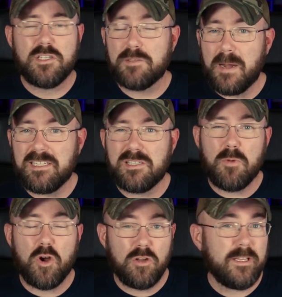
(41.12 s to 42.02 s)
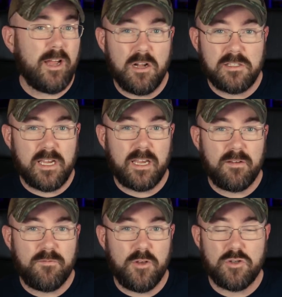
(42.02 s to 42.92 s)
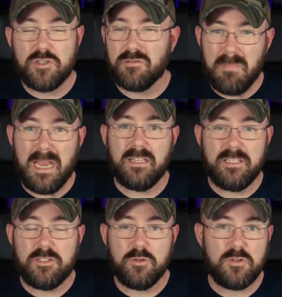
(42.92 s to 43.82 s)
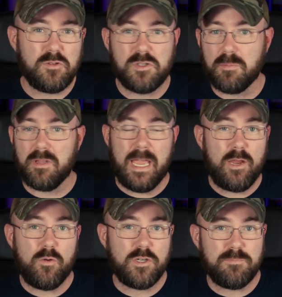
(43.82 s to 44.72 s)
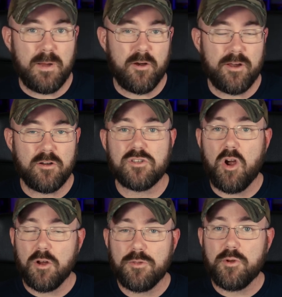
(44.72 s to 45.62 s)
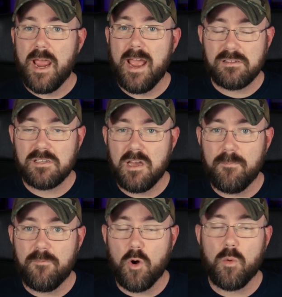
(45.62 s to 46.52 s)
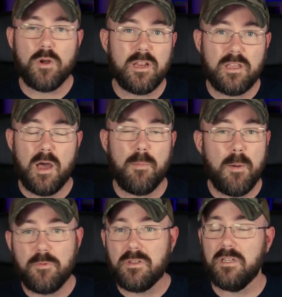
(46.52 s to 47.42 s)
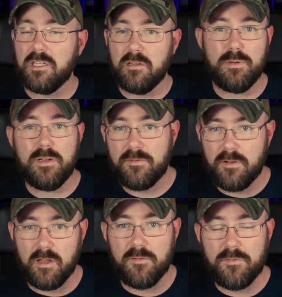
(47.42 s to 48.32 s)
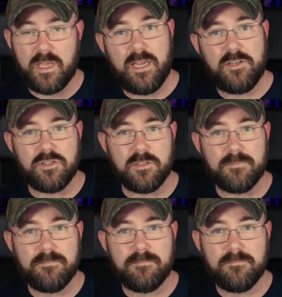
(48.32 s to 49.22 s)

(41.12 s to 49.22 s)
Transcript: Despite some early onset confusion, mainly due to some language barriers, Arthur has come forward and come up with a little bit of clarification.